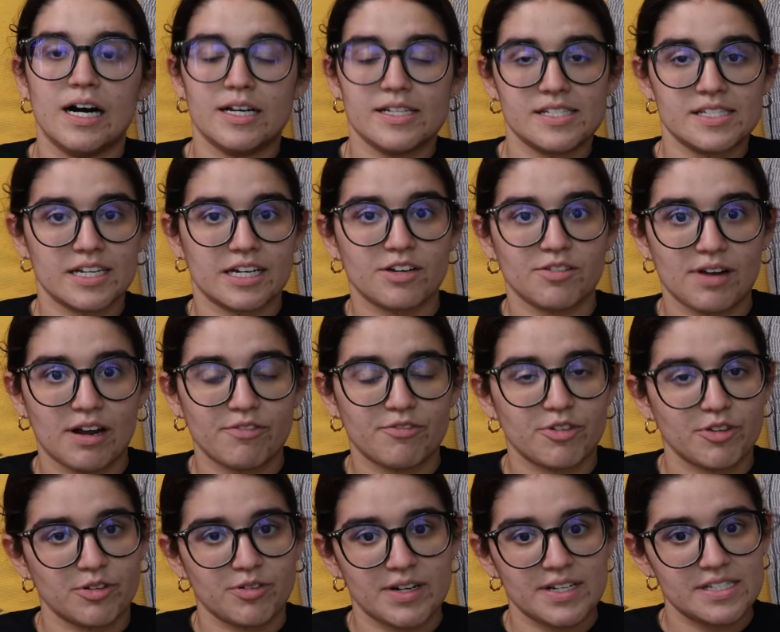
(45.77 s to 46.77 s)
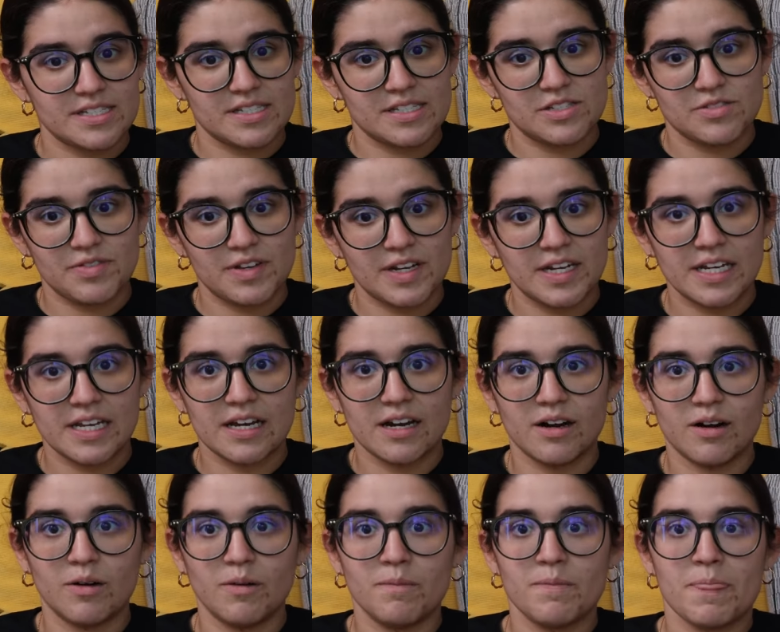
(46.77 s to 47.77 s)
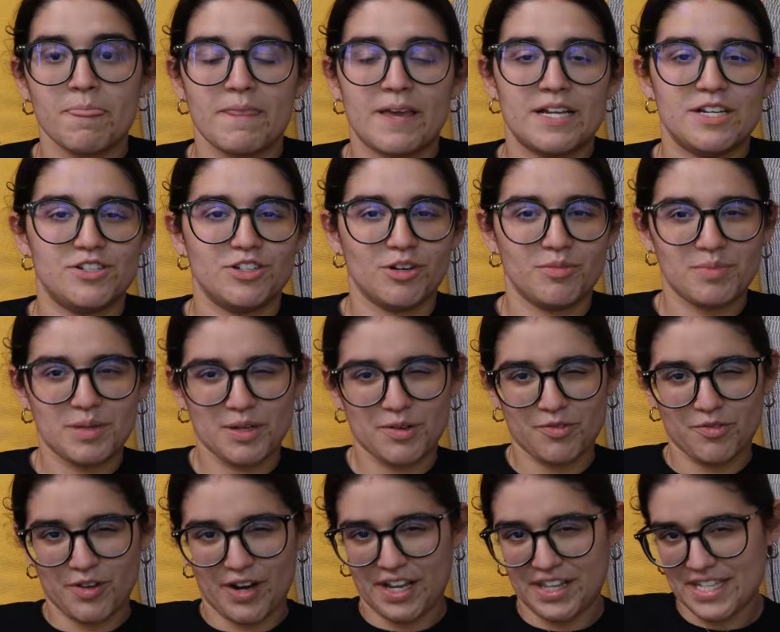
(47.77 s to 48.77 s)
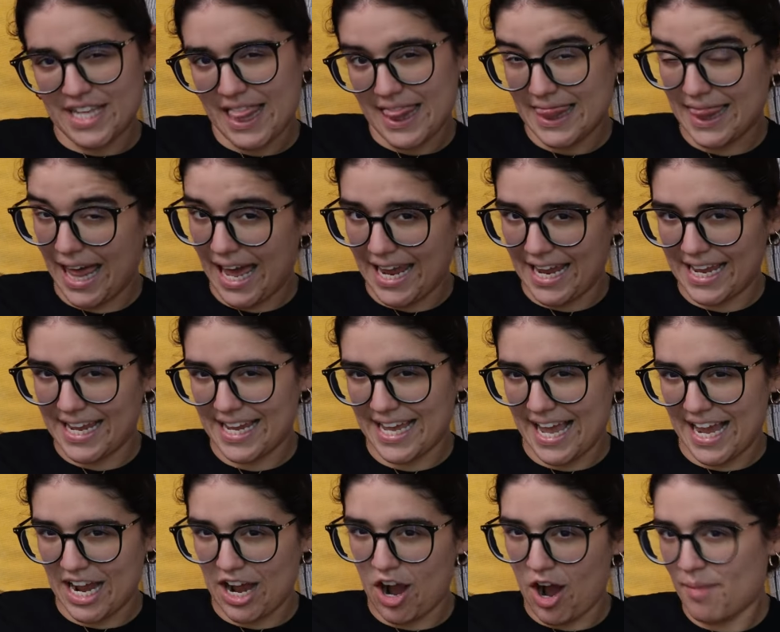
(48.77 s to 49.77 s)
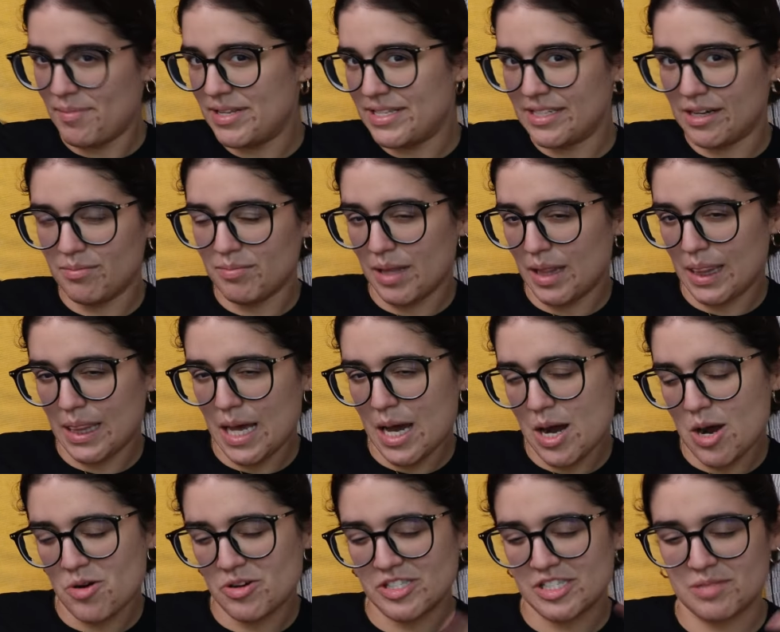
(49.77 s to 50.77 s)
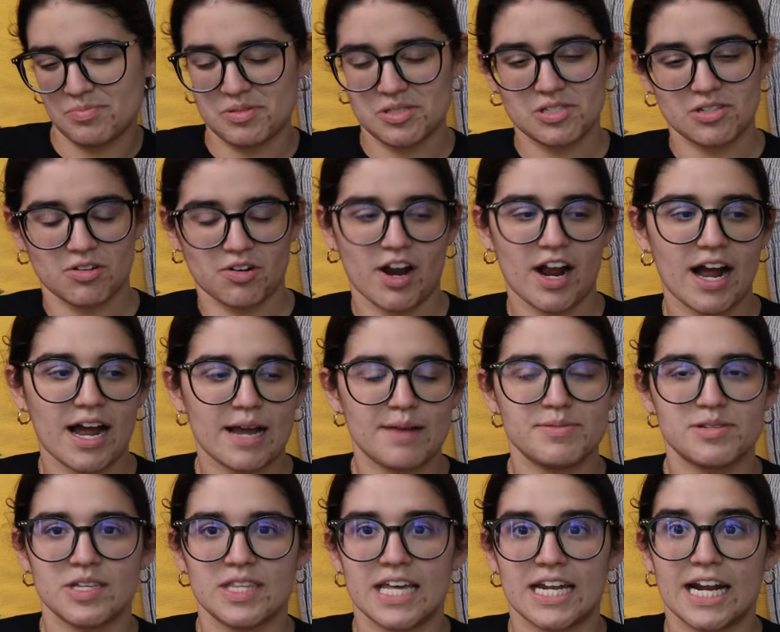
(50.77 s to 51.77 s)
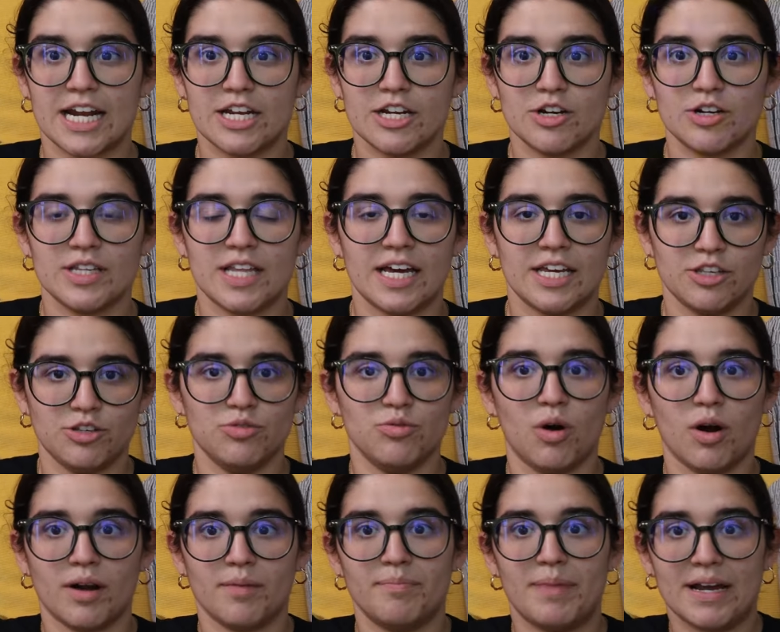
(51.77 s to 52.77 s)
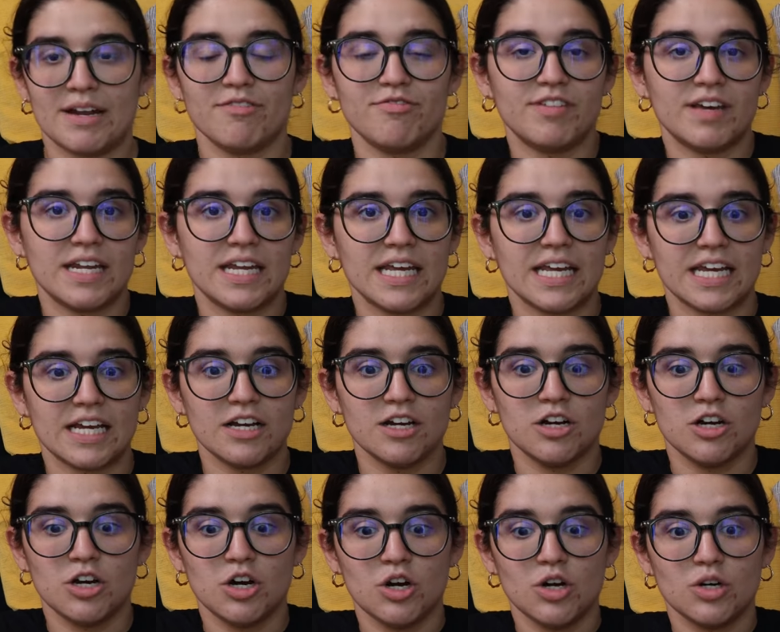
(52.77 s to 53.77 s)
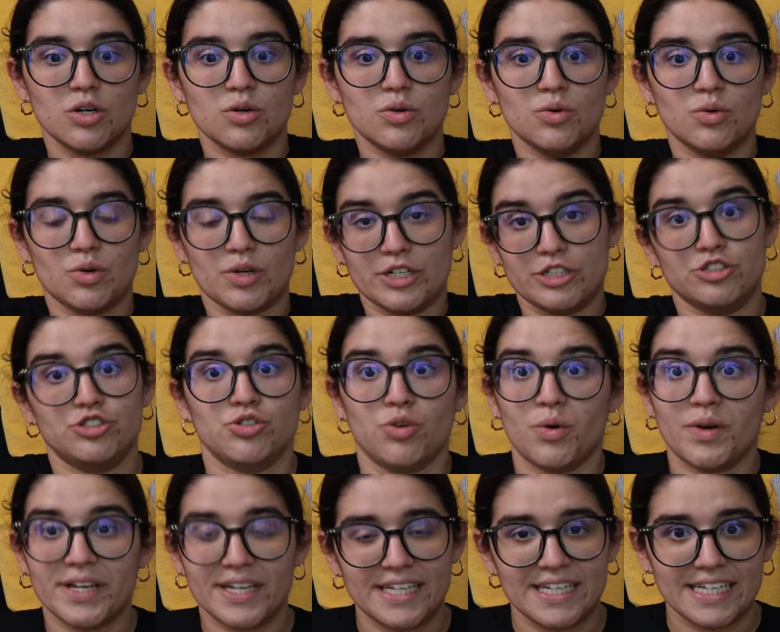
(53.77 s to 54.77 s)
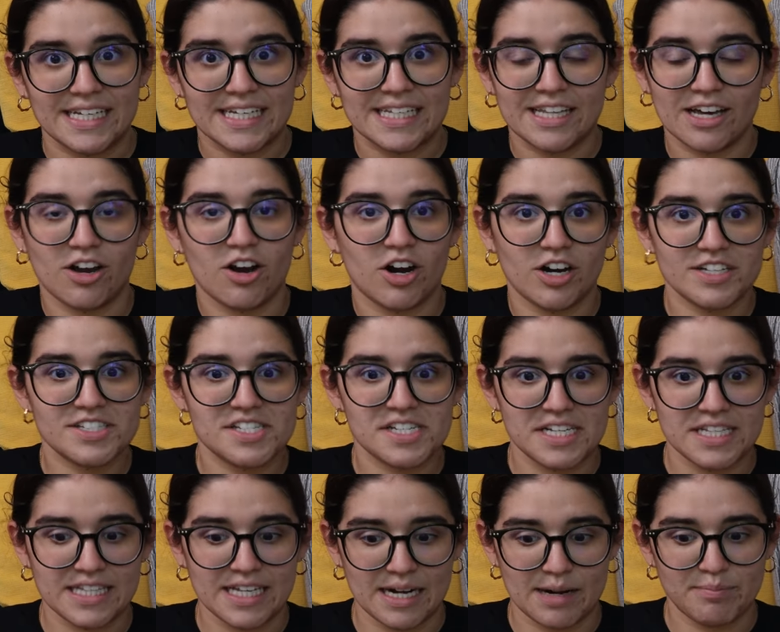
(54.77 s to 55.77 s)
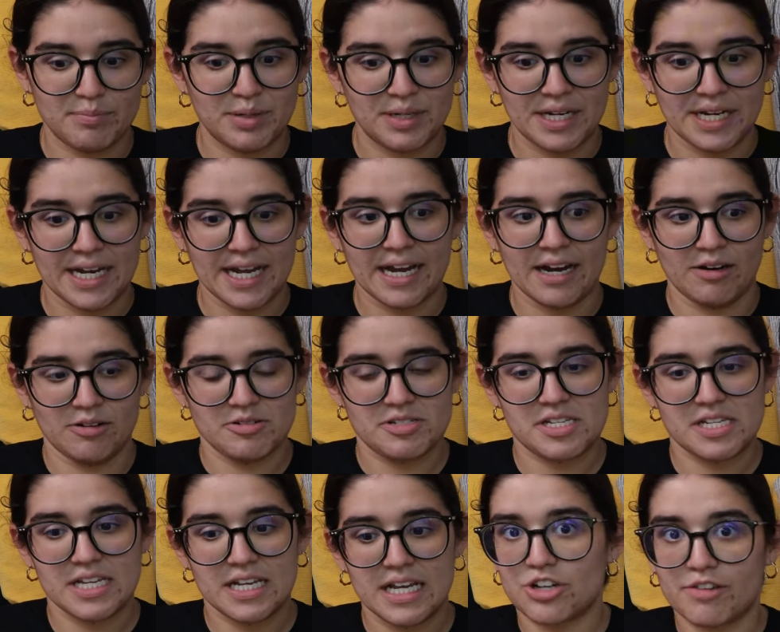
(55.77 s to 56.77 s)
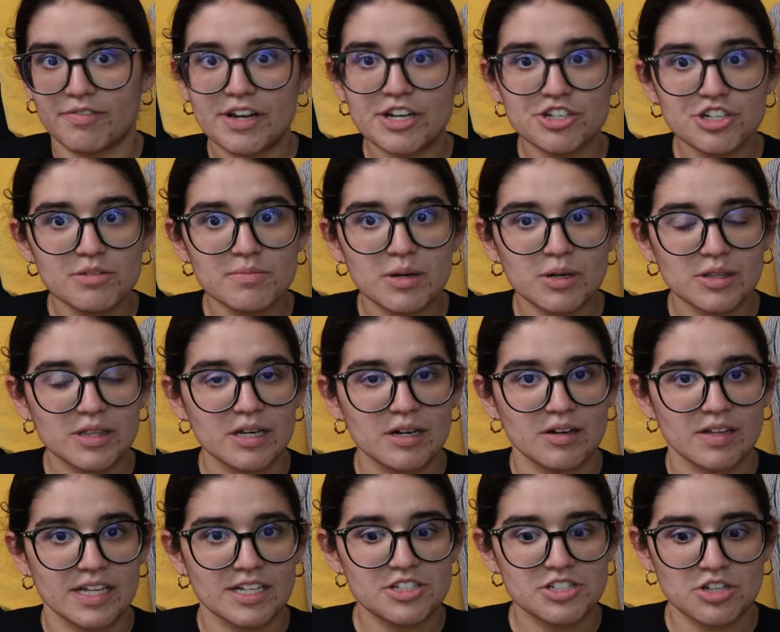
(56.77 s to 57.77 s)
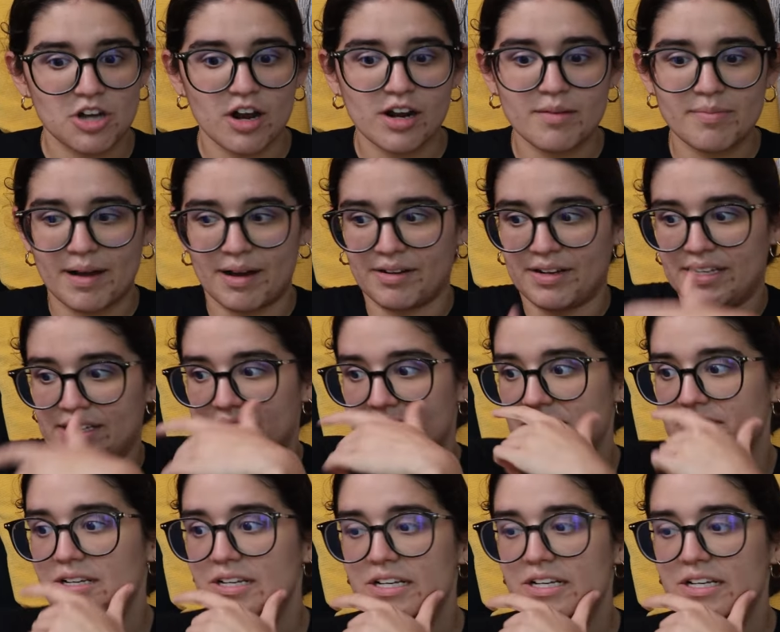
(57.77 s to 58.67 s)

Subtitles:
Stick around for the rest of this video, and don't be afraid to like and comment down below and subscribe so that I know that you are benefiting or enjoying the content that I'm putting out. Starvation mode though, let's talk about it.